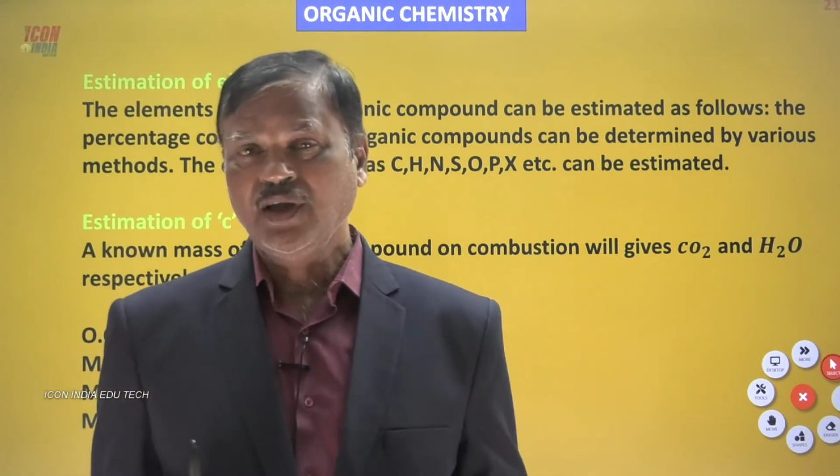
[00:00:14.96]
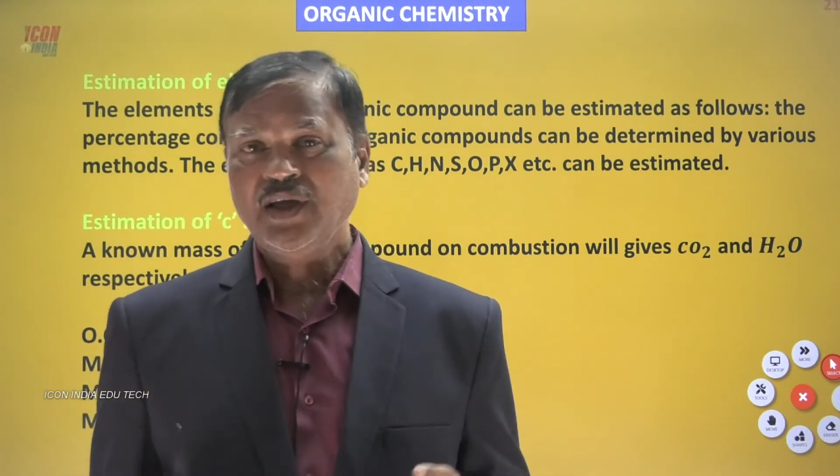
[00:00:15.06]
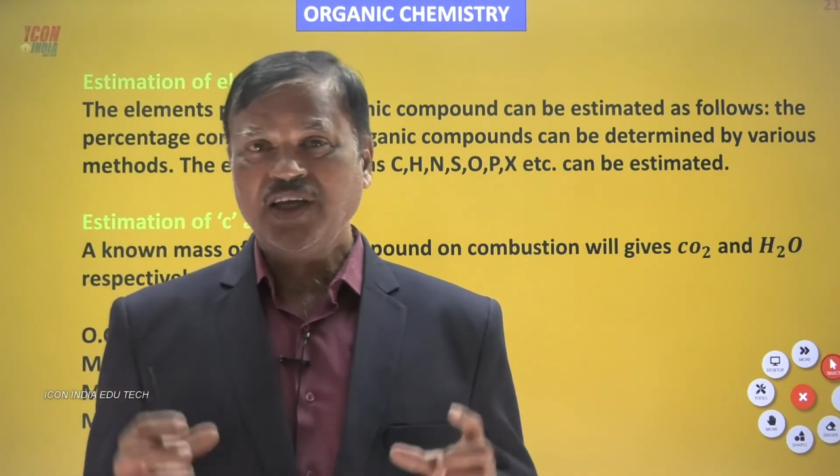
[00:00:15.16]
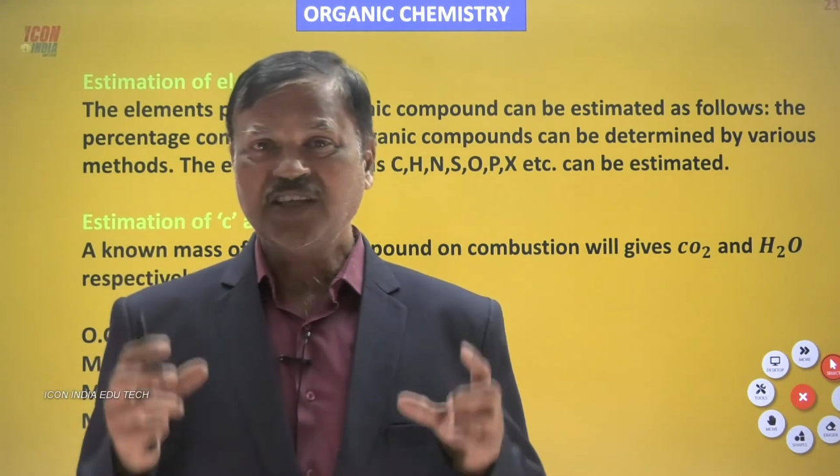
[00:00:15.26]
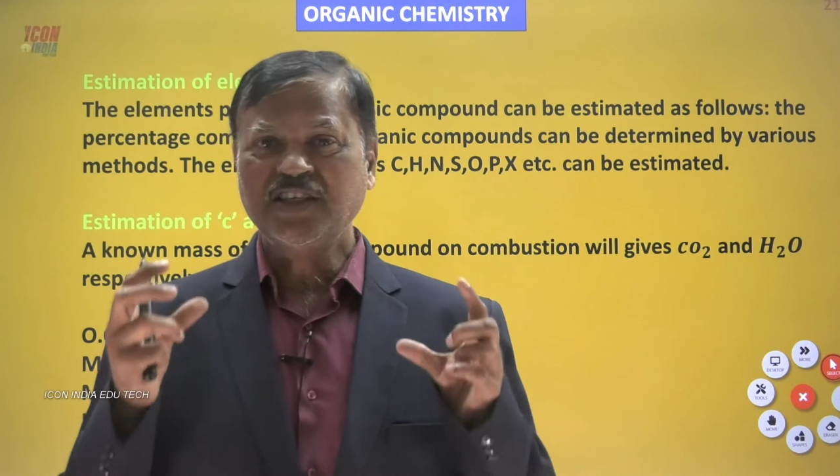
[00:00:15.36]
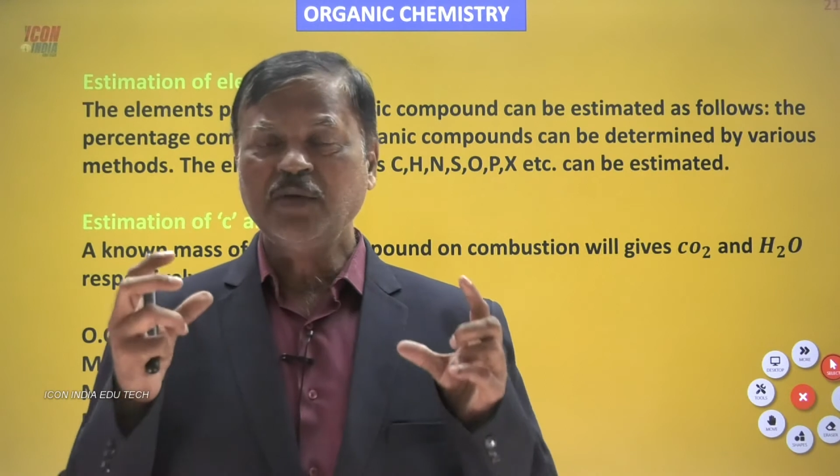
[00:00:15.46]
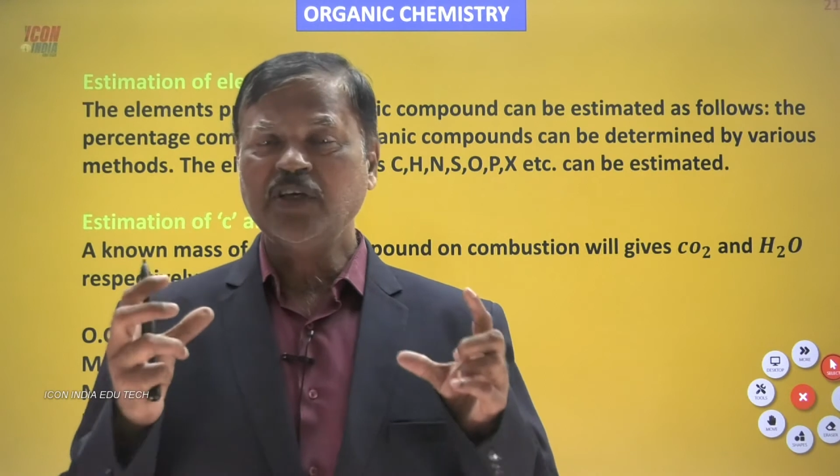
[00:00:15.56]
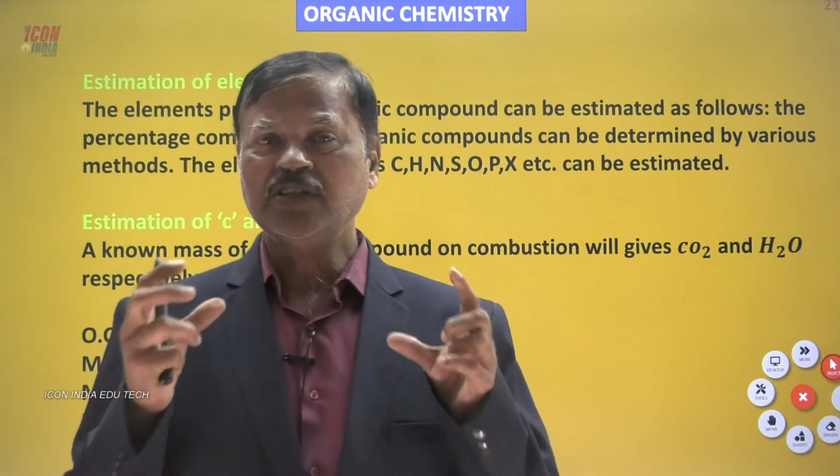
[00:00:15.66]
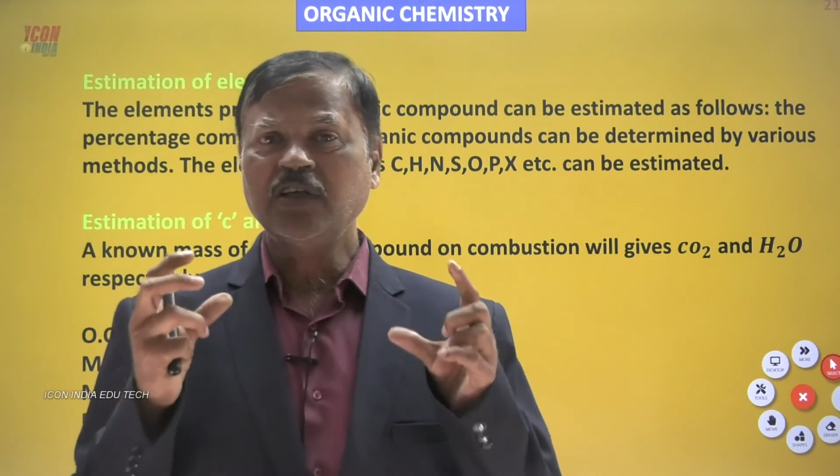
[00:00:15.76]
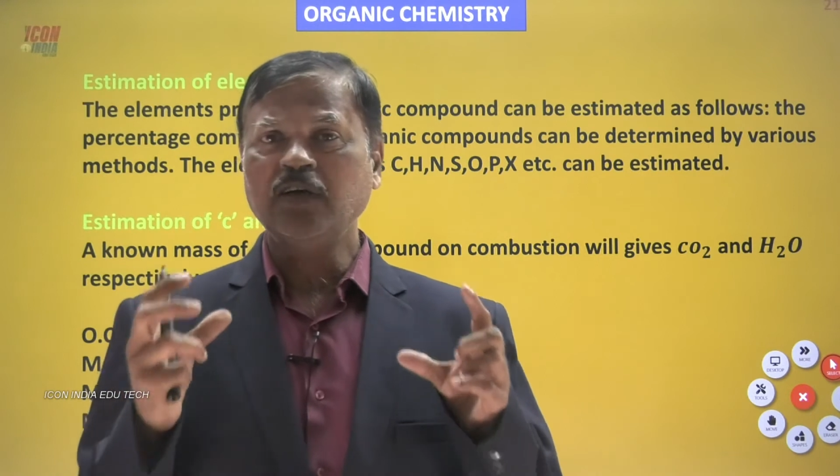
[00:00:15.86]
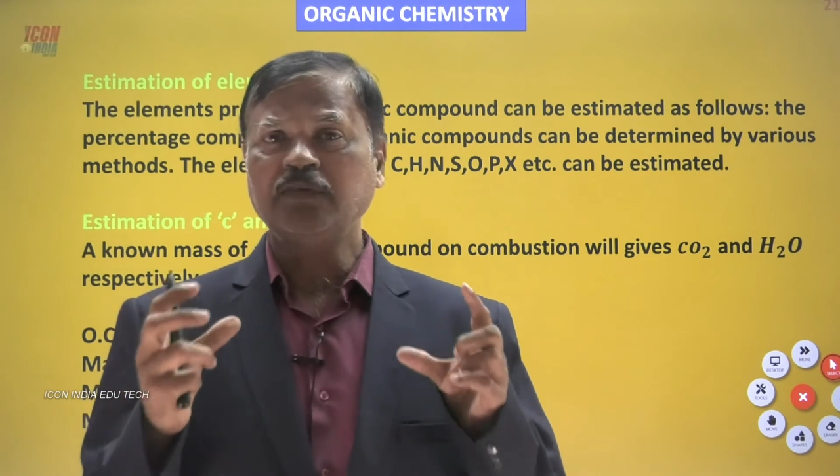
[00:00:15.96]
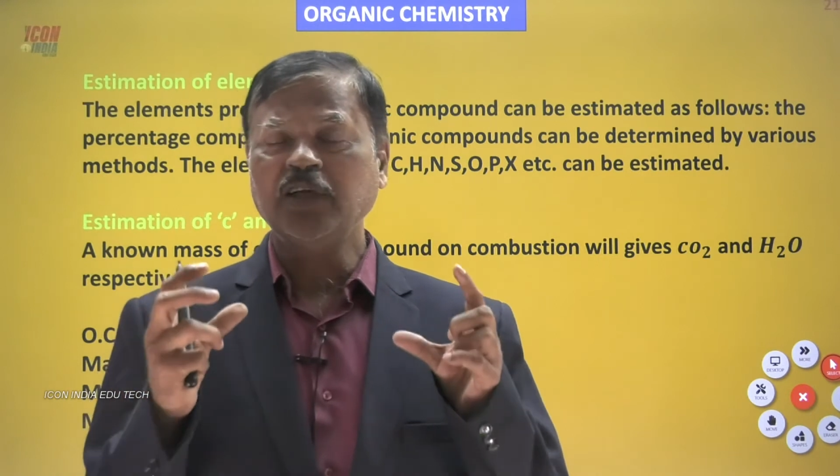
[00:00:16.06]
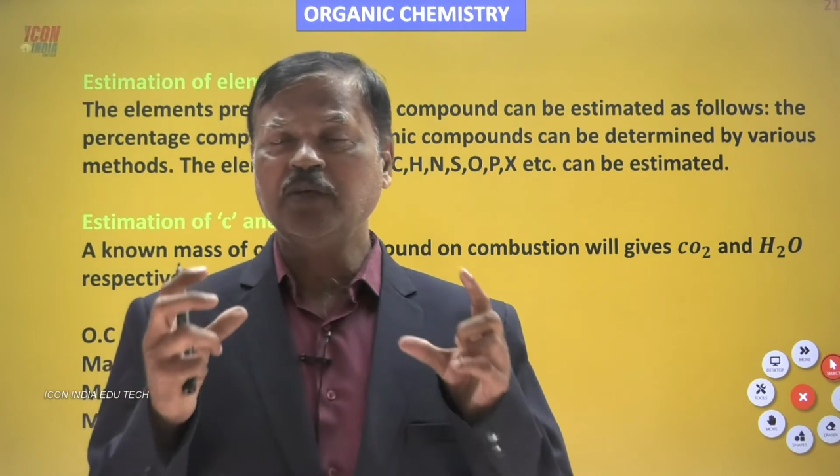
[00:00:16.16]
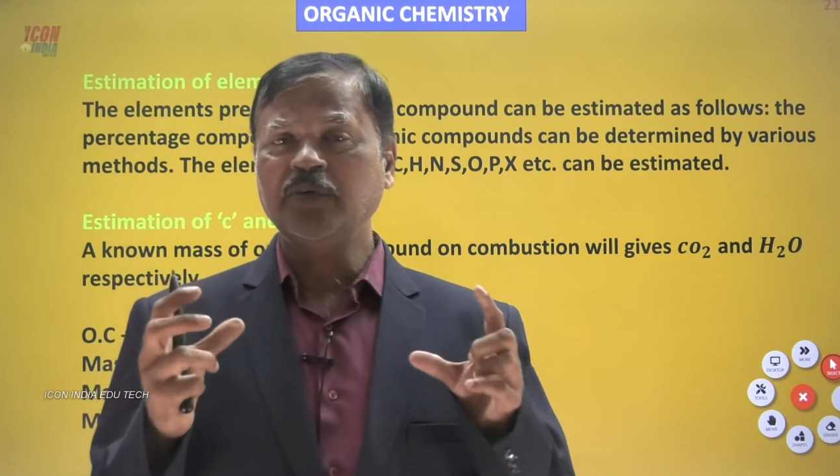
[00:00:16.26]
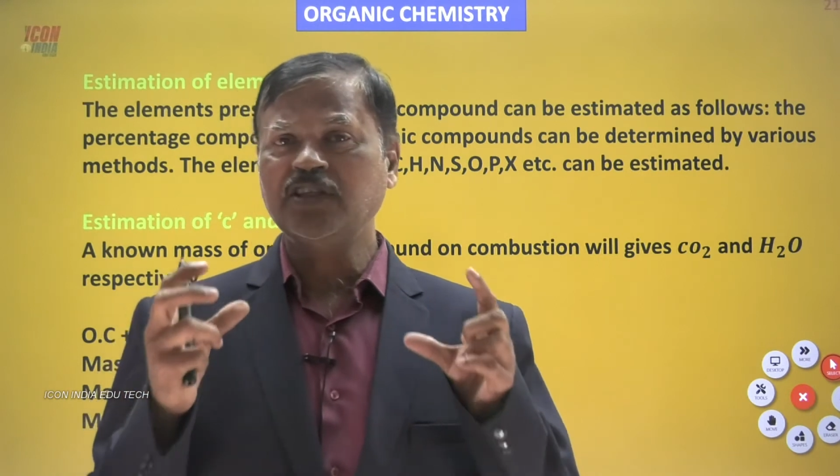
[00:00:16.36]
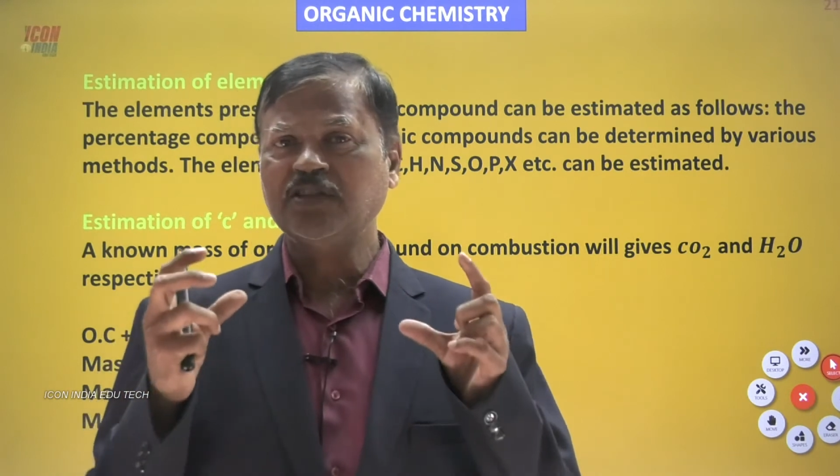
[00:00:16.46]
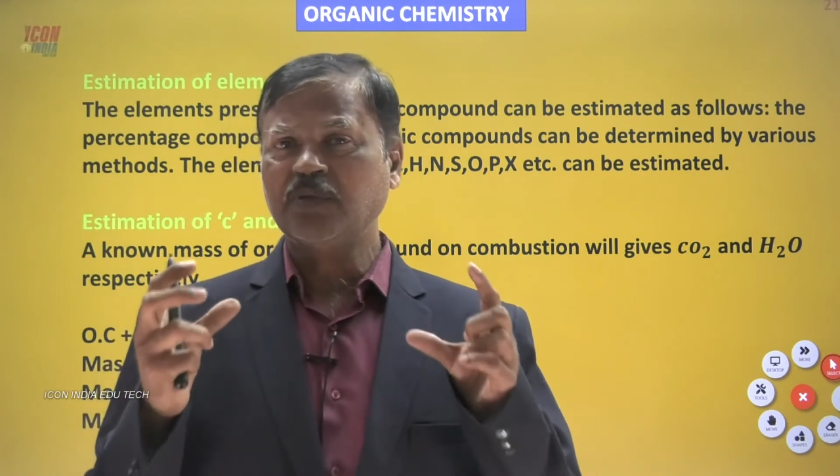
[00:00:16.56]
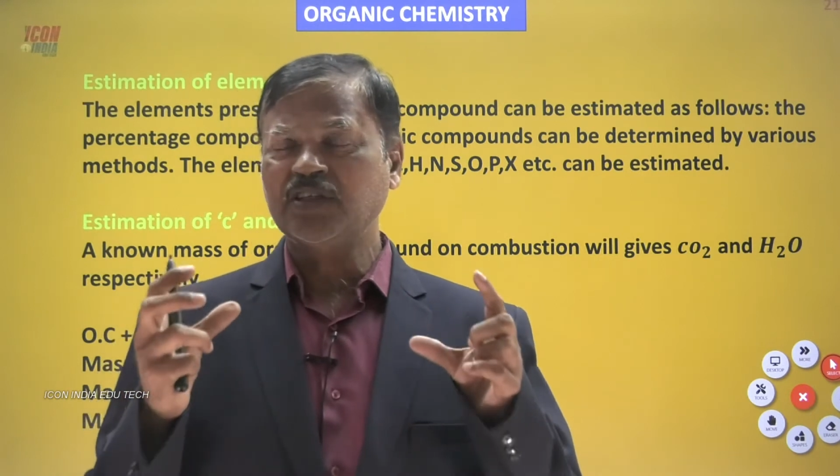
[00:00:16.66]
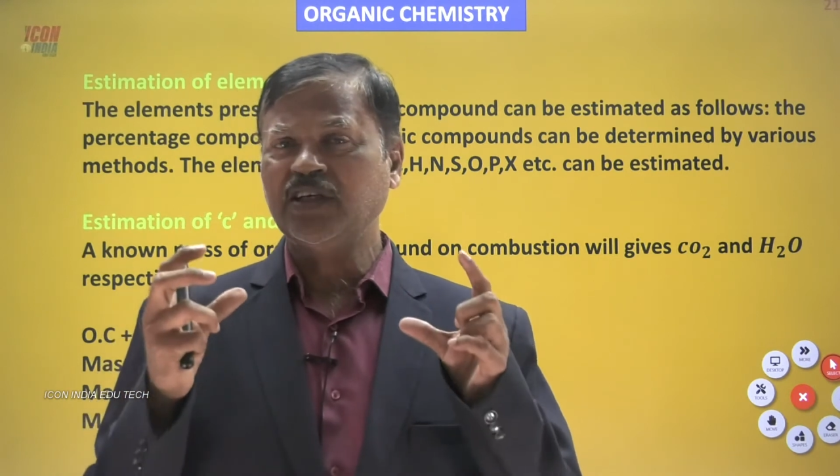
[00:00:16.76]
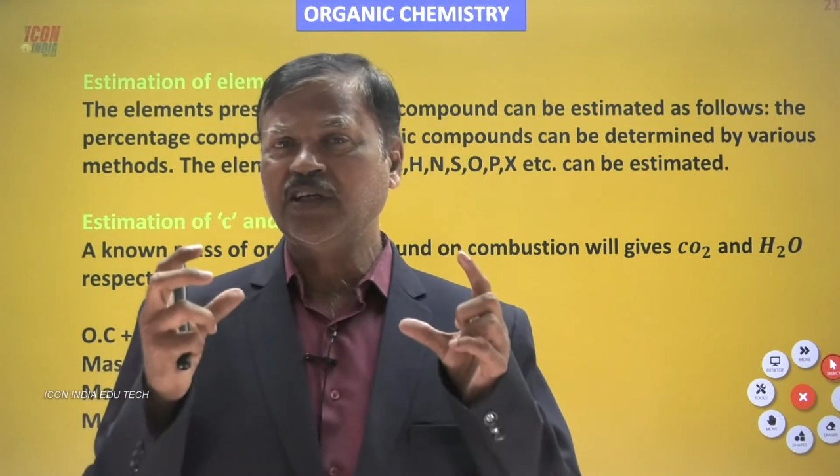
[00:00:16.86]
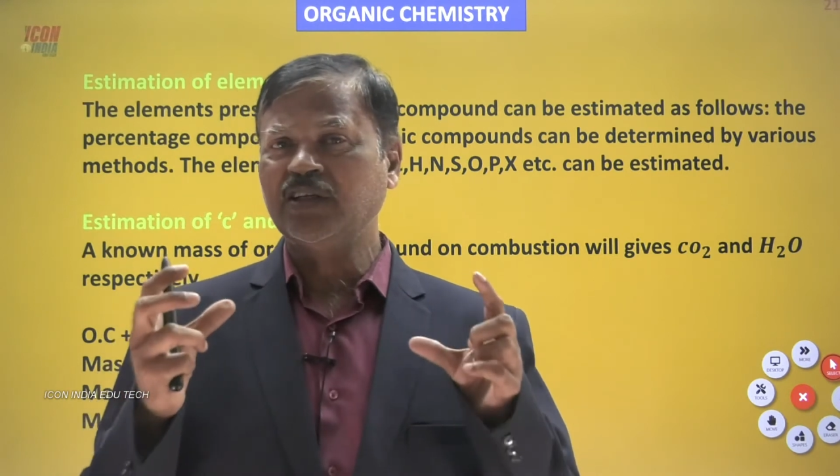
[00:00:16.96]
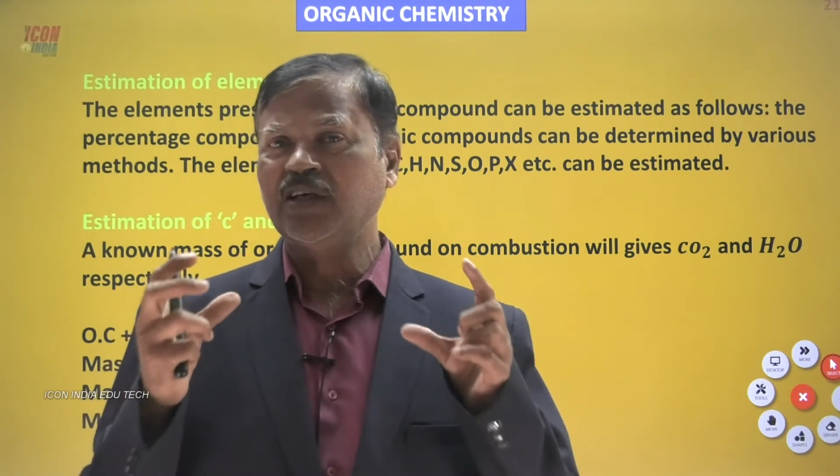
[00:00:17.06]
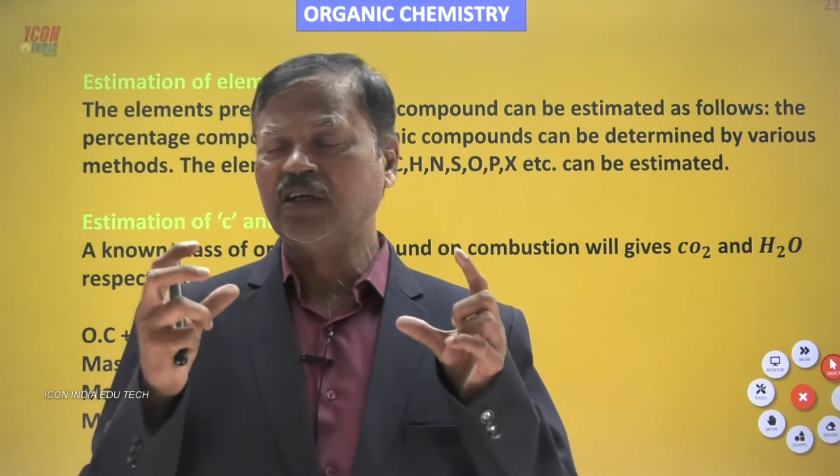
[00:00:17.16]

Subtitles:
Estimation of elements present in the